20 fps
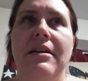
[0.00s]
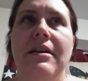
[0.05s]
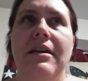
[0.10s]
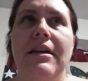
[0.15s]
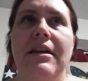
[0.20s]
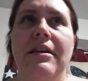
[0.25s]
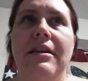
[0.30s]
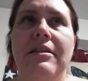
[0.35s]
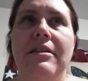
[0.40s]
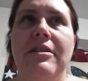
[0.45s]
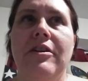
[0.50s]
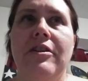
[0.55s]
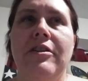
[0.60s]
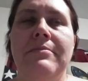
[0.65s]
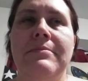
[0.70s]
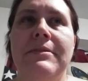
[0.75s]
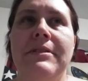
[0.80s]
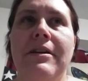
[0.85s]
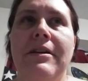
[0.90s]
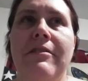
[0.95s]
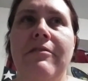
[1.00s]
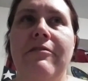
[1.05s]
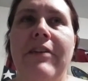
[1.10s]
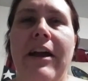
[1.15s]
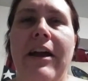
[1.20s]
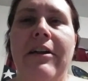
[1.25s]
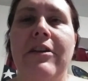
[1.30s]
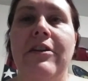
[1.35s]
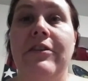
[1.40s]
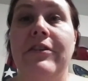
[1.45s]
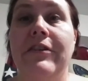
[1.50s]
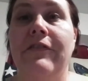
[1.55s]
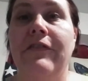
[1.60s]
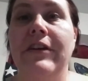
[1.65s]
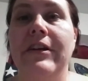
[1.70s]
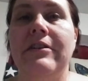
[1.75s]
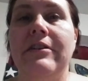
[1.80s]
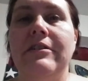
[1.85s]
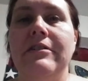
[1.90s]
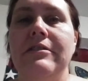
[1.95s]
in terms of counting on your
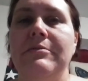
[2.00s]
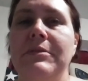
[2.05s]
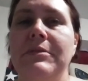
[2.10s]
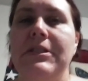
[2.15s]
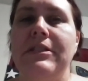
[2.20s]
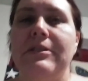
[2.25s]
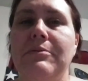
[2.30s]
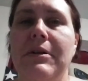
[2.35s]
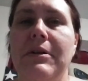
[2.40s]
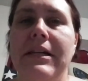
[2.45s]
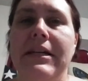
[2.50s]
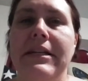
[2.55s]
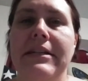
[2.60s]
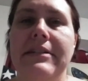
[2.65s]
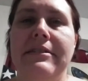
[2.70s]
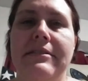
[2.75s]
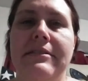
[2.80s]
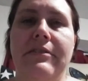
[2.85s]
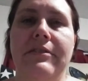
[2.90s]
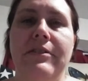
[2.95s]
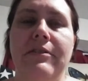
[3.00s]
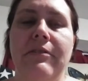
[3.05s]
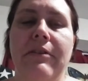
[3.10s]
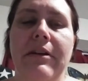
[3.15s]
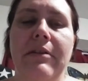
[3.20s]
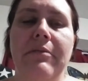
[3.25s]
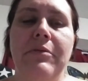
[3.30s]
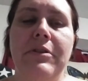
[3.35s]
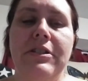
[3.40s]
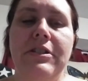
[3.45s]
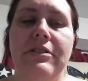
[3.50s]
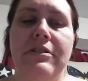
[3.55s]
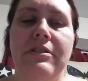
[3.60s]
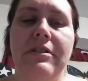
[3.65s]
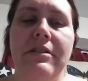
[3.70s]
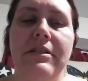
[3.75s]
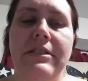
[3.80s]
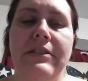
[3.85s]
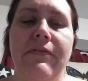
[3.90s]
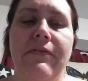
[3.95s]
fingers, which is what he's still doing, which
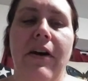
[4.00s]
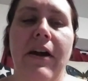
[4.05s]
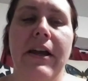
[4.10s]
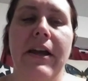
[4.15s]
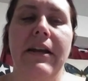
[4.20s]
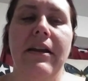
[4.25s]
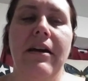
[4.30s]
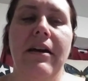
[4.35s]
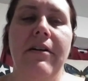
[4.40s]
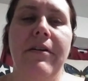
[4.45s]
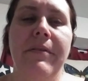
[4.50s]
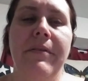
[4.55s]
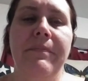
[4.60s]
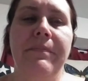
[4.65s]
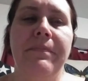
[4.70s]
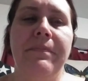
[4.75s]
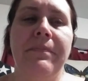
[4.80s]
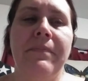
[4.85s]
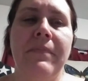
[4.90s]
is fine. I'm